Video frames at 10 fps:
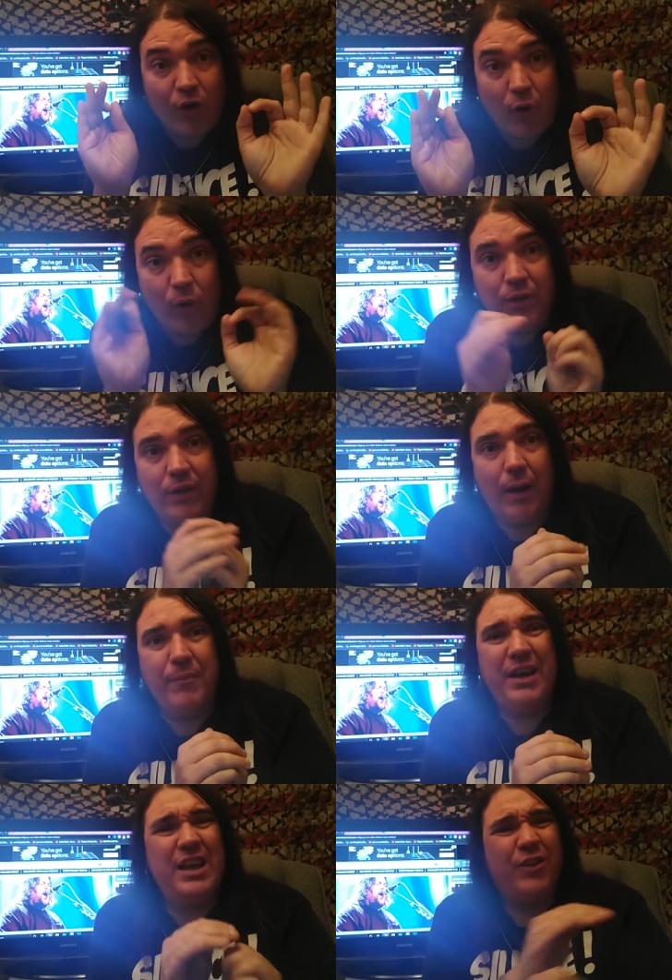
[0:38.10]
the Golden
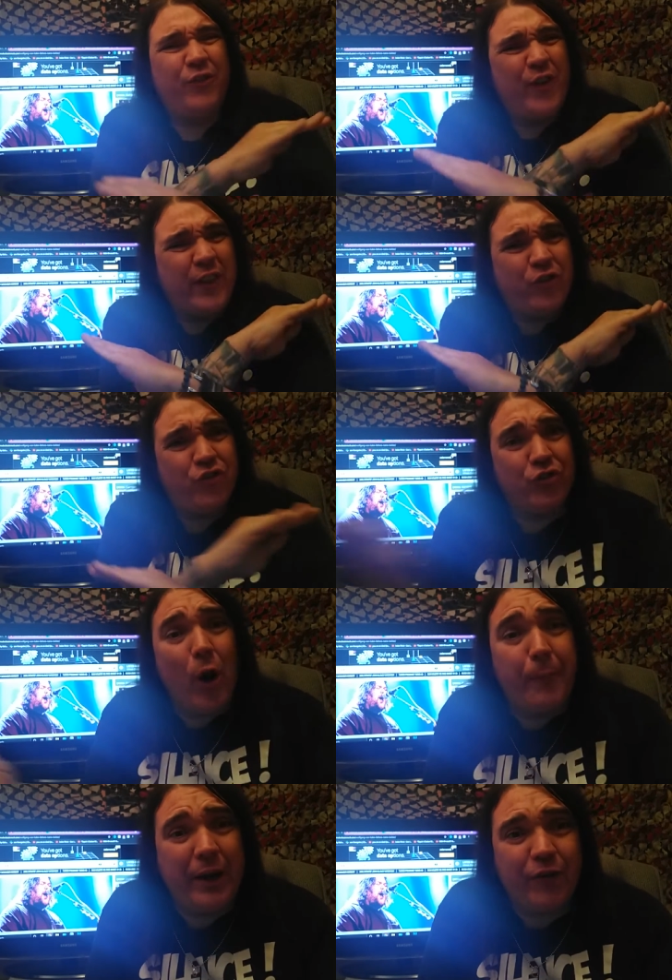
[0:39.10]
Dumbdee is for the
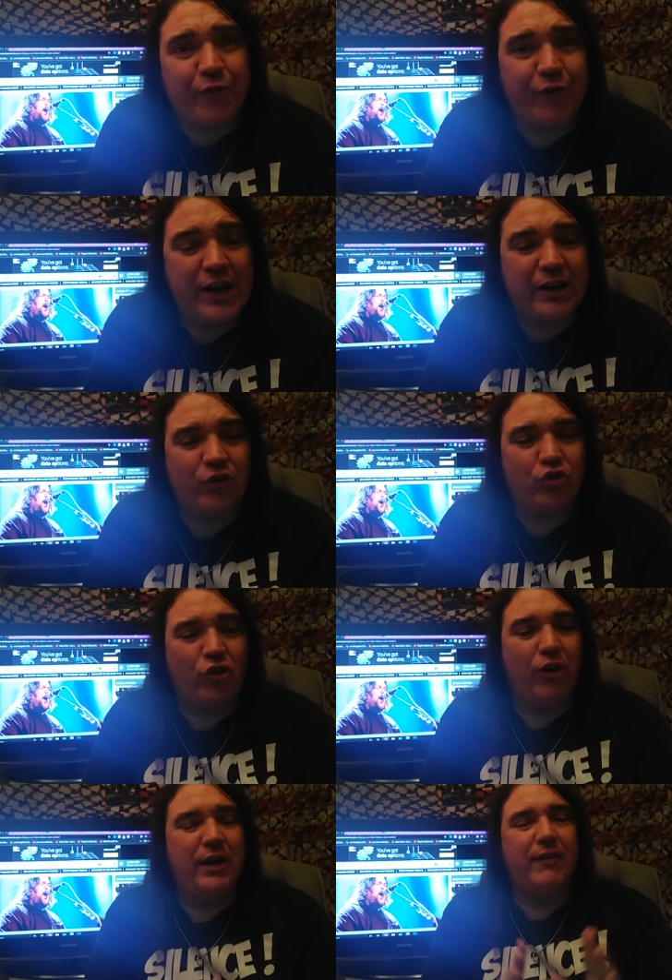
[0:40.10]
stupidest freaking
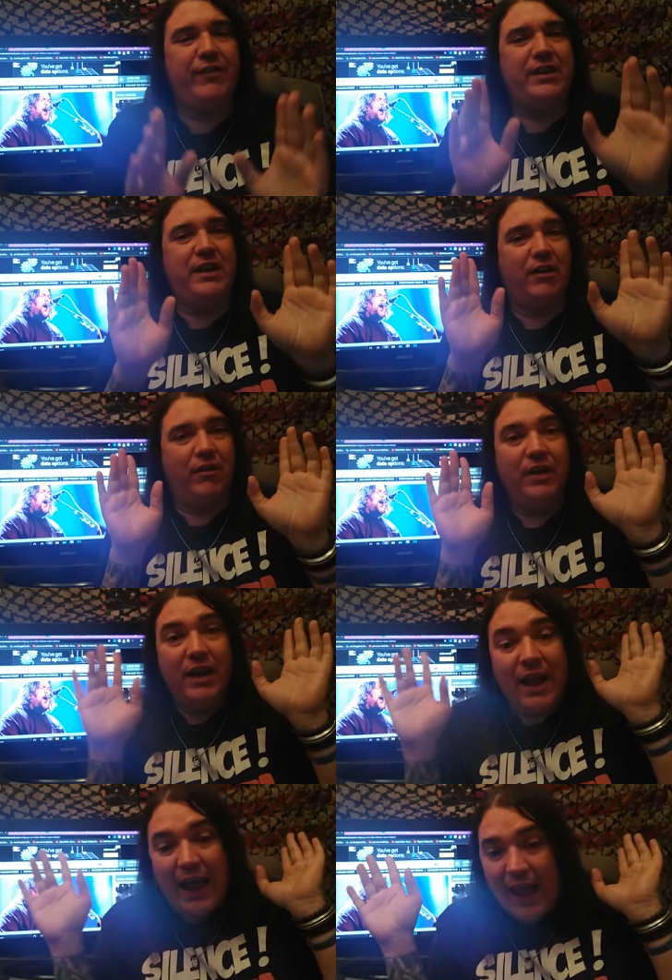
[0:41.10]
story of the year.
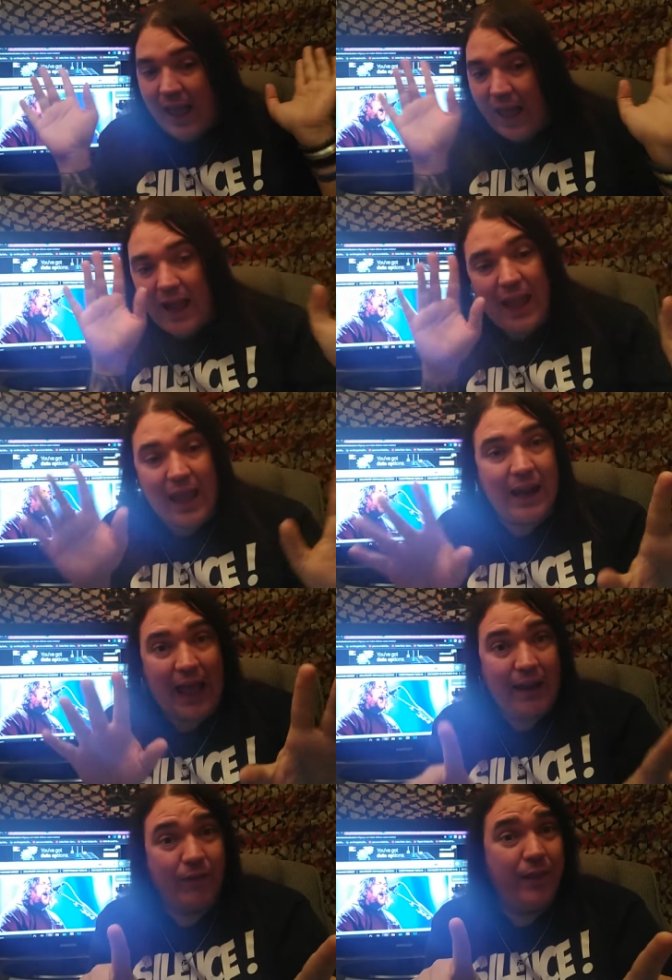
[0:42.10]
And
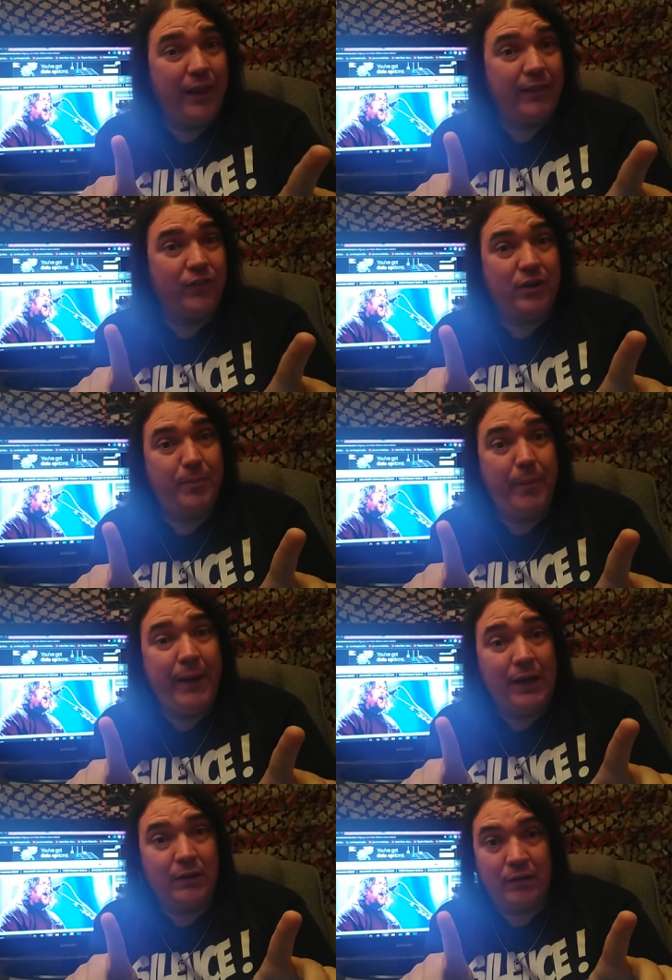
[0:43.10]
I don't think this could be
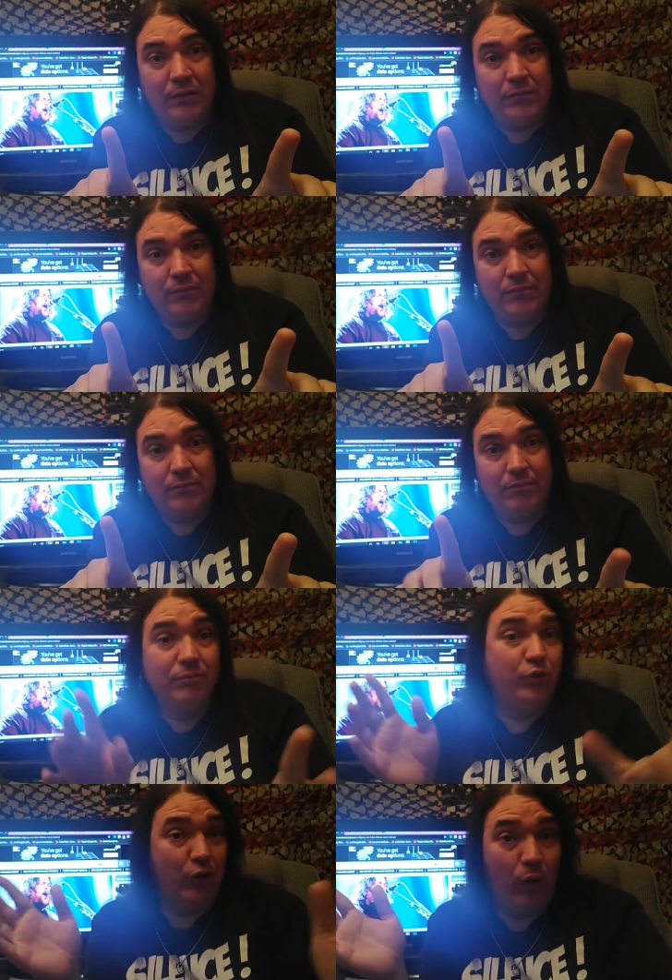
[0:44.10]
beaten.
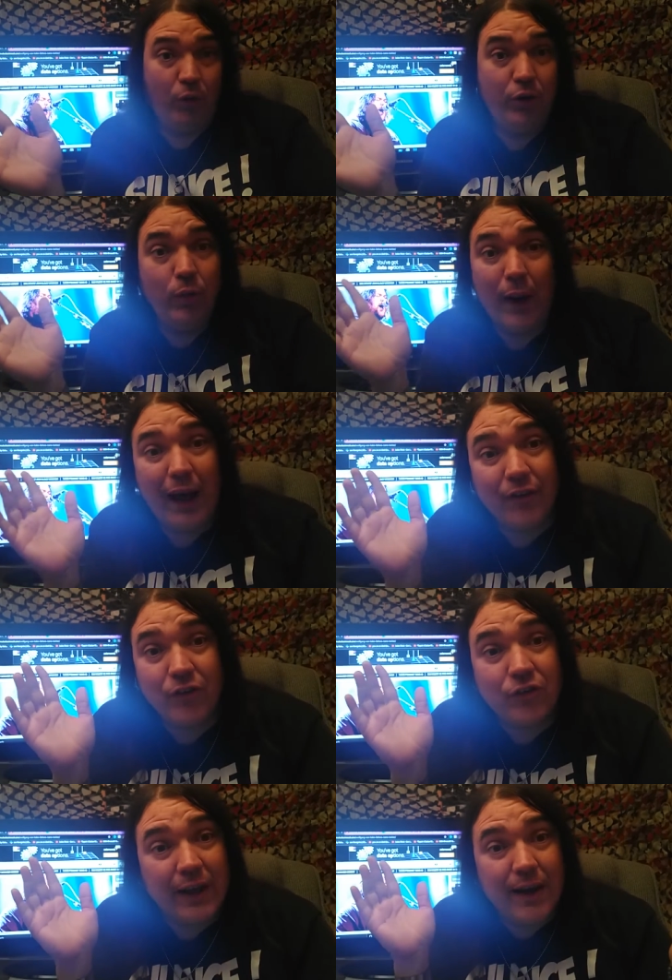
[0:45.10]
So you
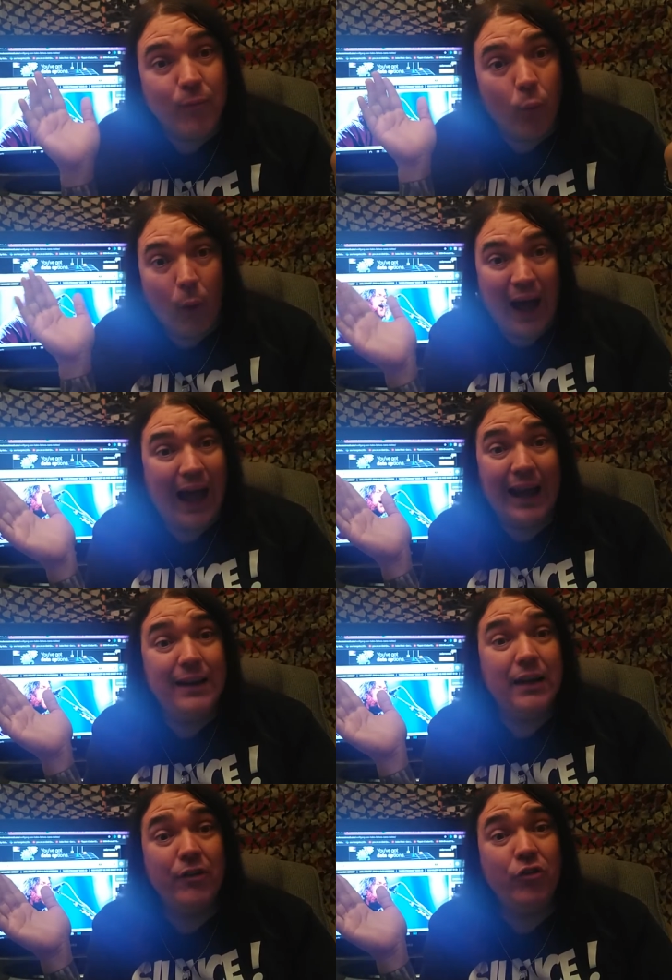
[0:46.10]
ask, Sam,
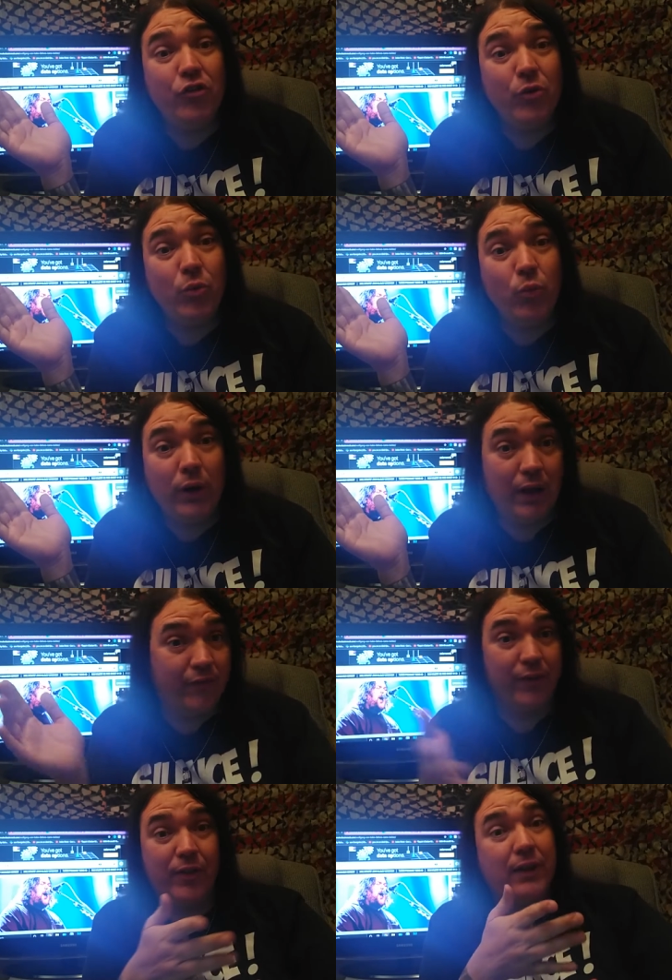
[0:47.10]
why didn't you
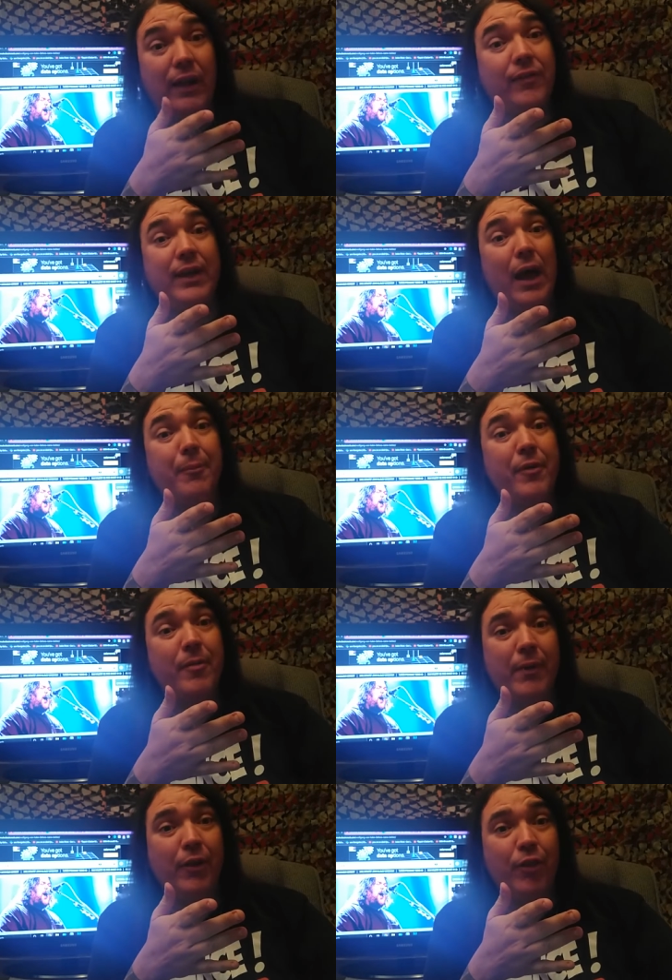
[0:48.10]
give it the Dunce Cap of
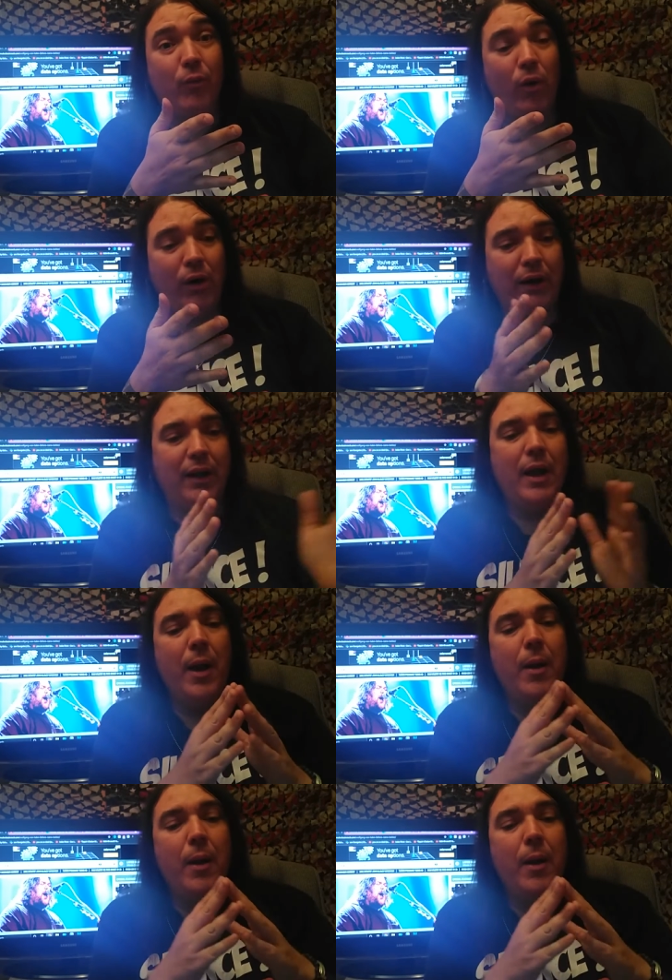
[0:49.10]
the Month award?